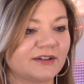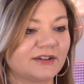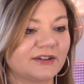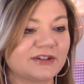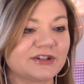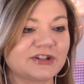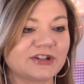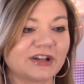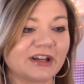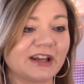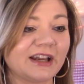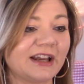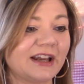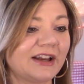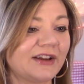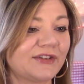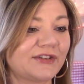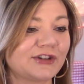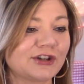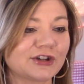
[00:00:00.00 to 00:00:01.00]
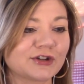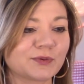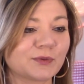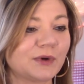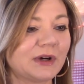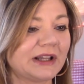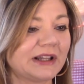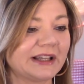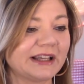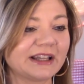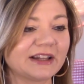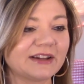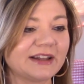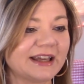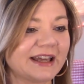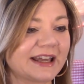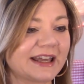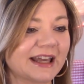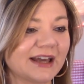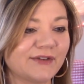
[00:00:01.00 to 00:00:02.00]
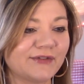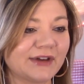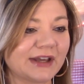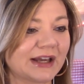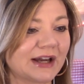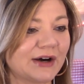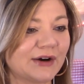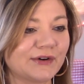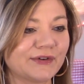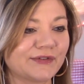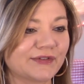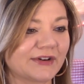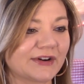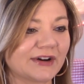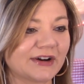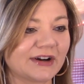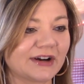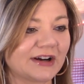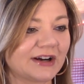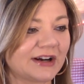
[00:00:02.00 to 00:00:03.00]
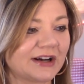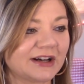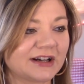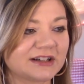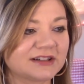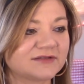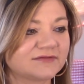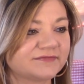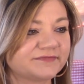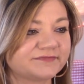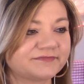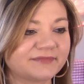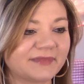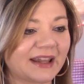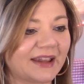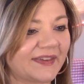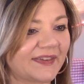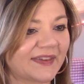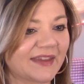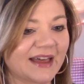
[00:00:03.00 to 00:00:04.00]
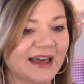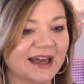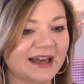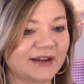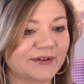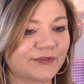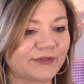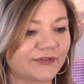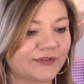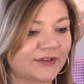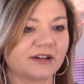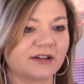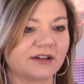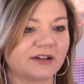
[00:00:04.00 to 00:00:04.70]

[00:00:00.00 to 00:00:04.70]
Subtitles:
Jeez, just willingly giving over his life.